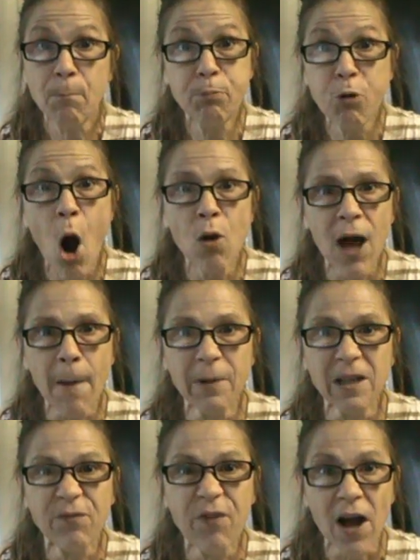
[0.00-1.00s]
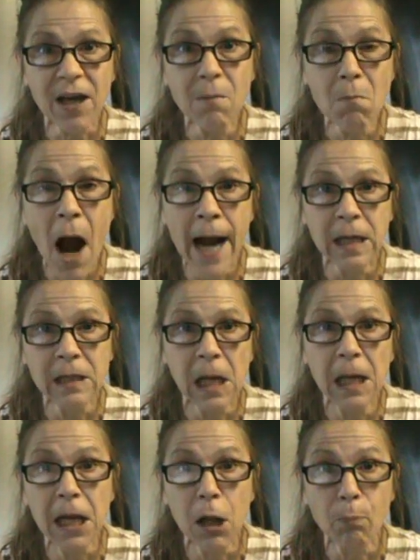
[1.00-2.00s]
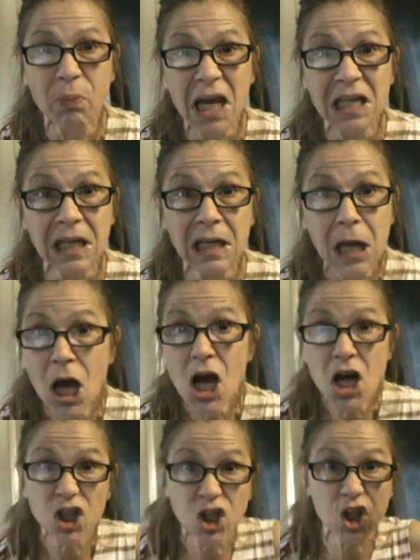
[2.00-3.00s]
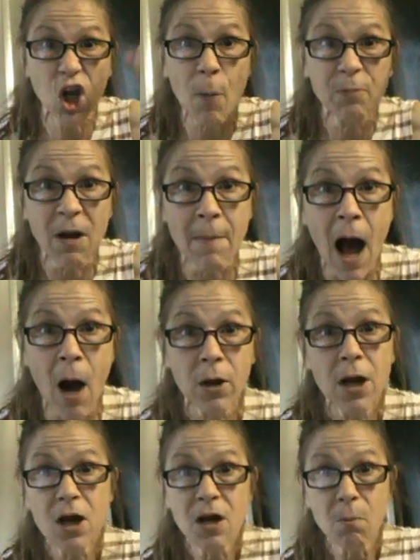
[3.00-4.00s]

broke up his fucking mind into little pieces, scooped him out,